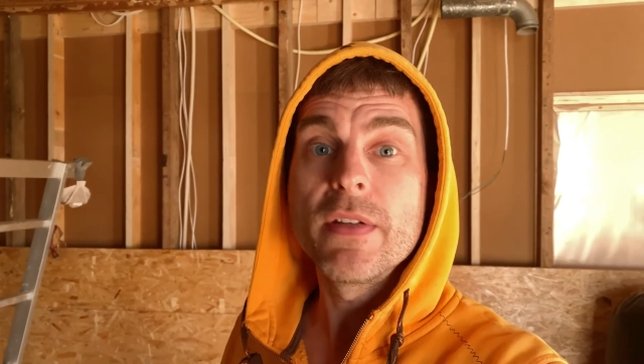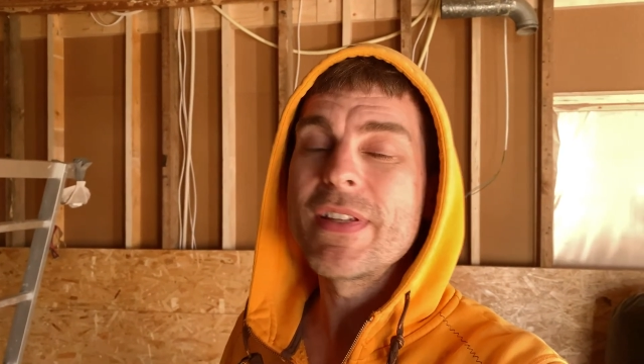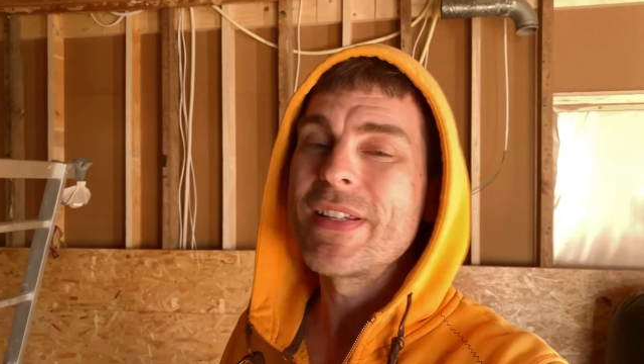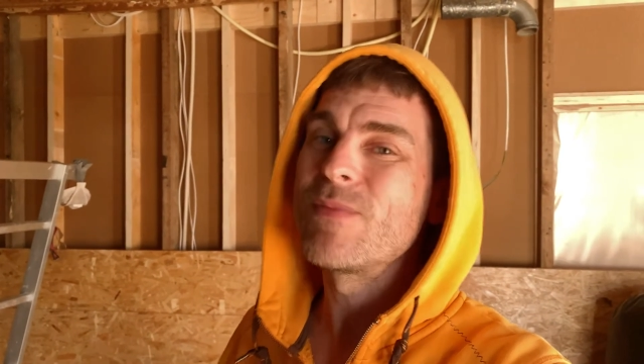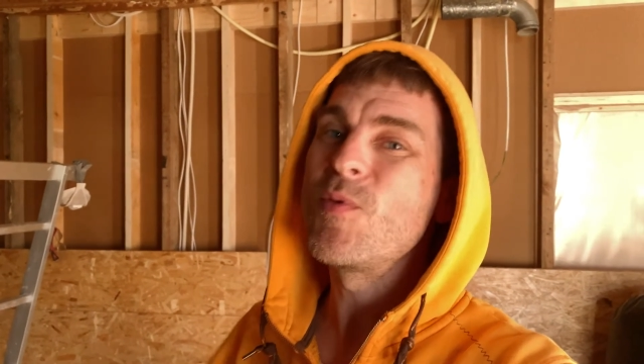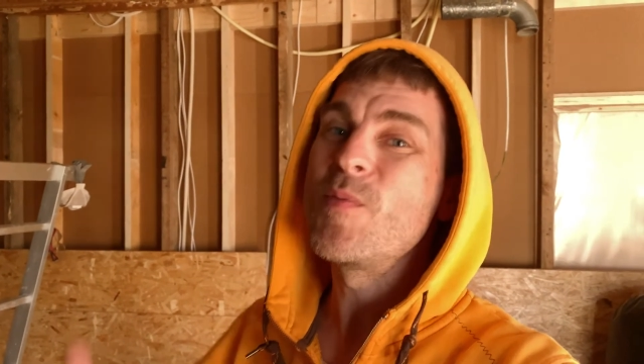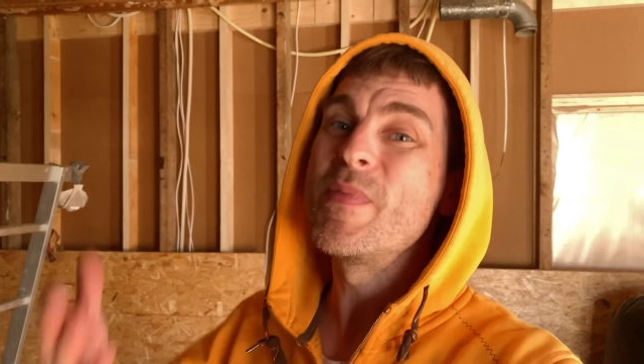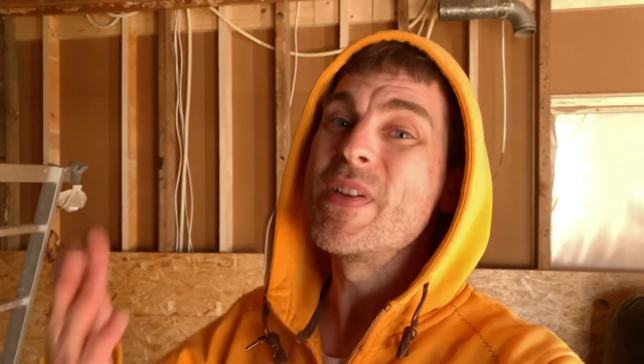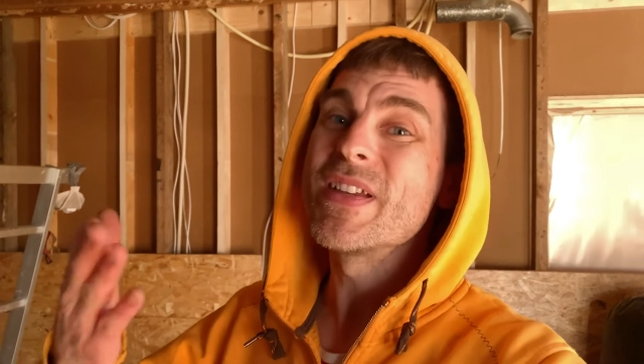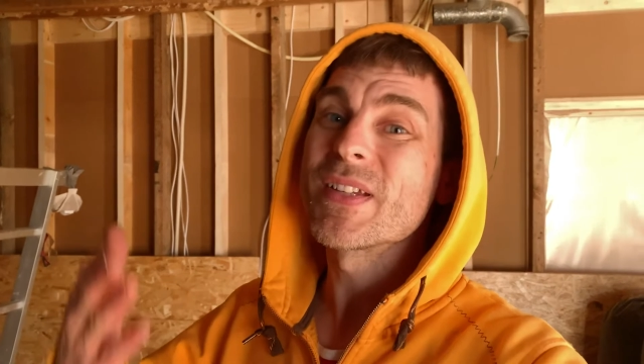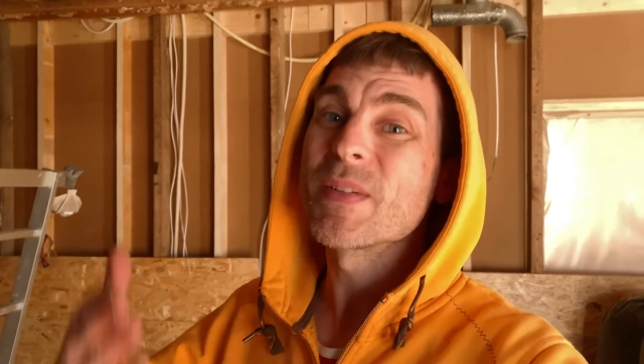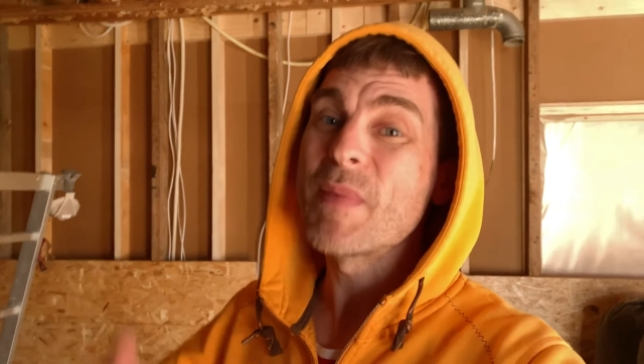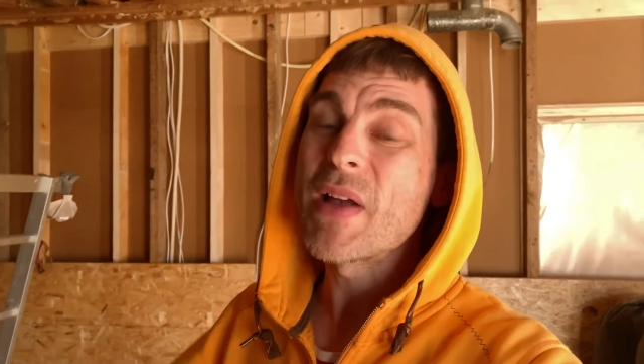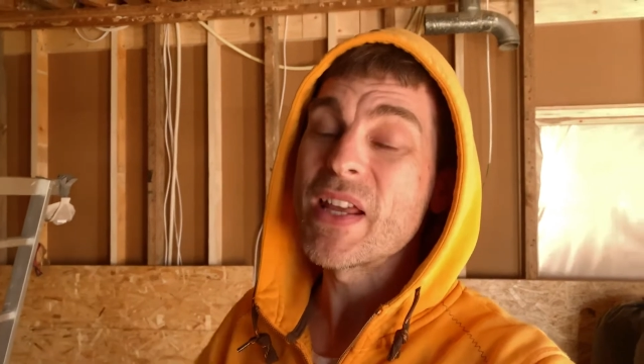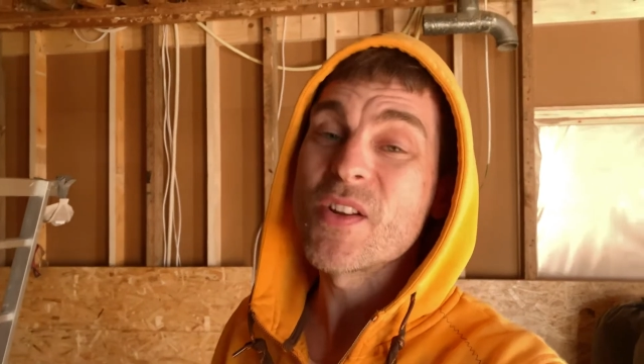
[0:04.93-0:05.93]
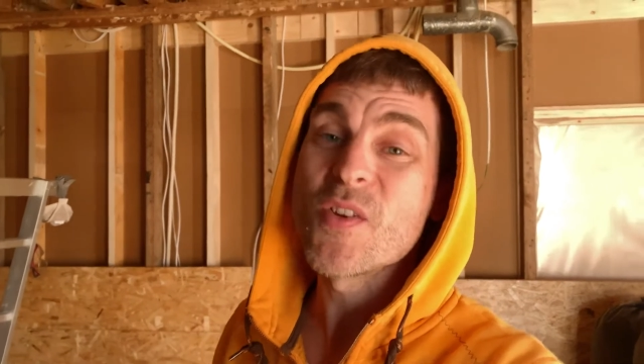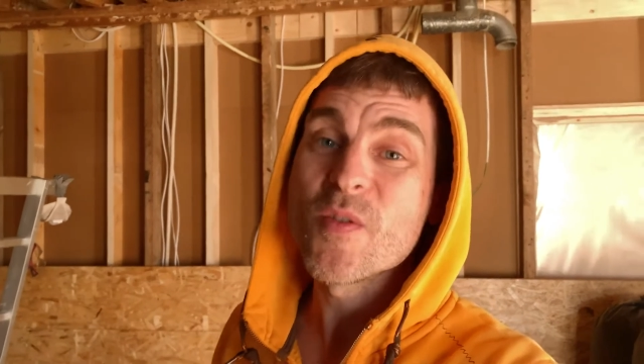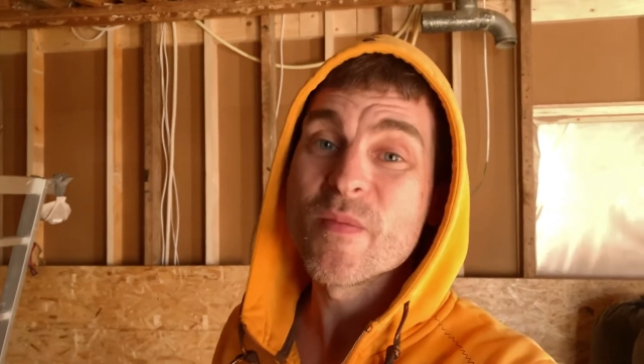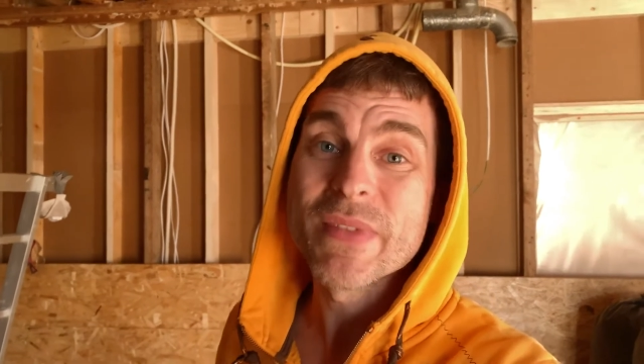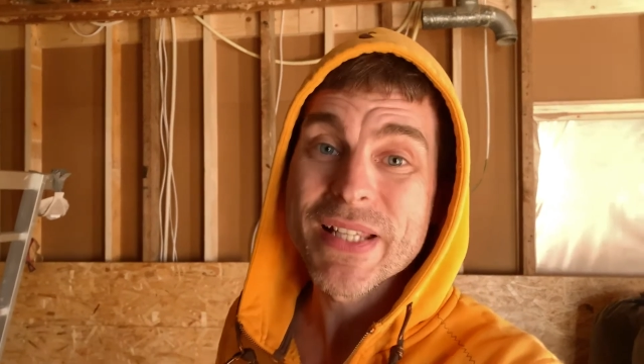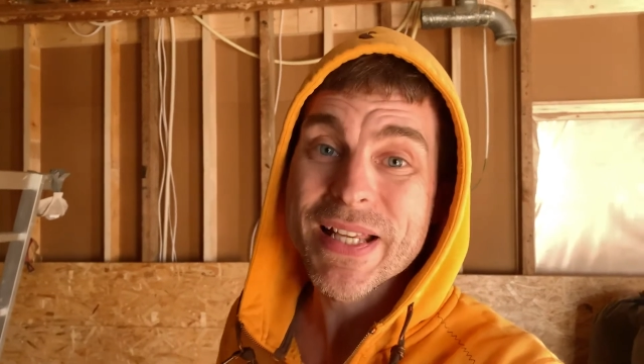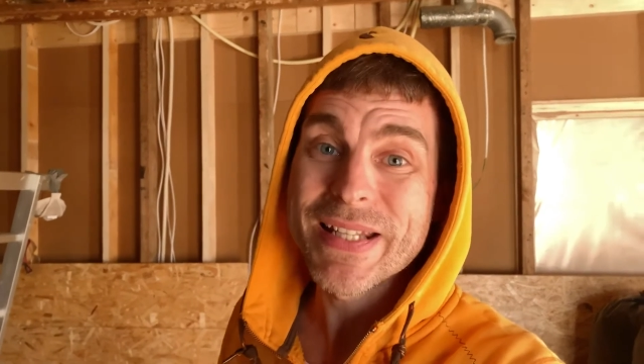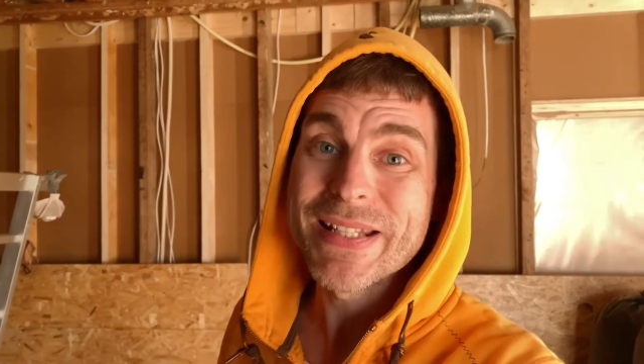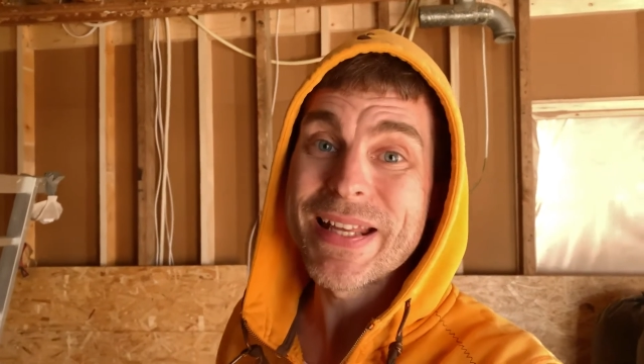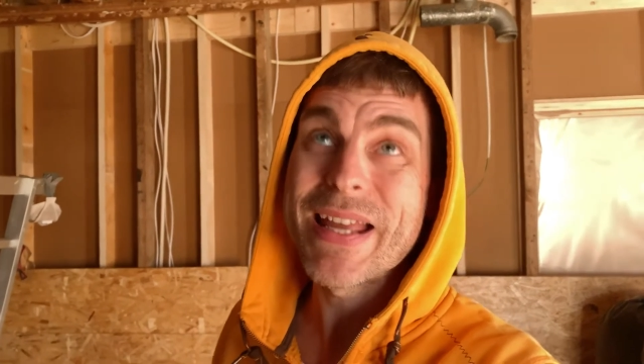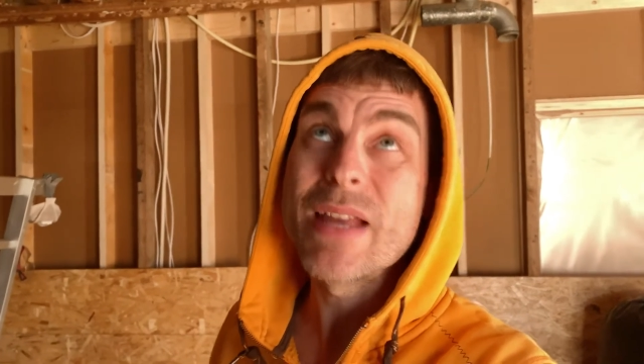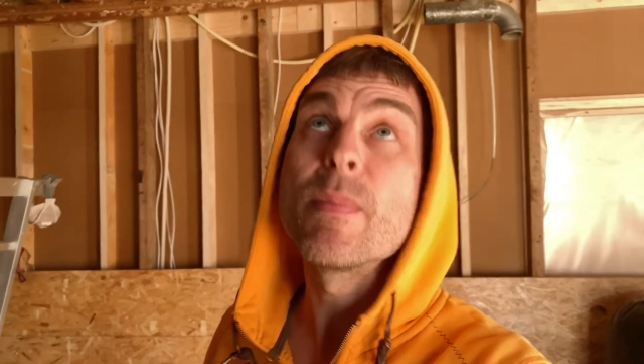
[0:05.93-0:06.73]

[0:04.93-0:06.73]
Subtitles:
This would be a smart home Sunday,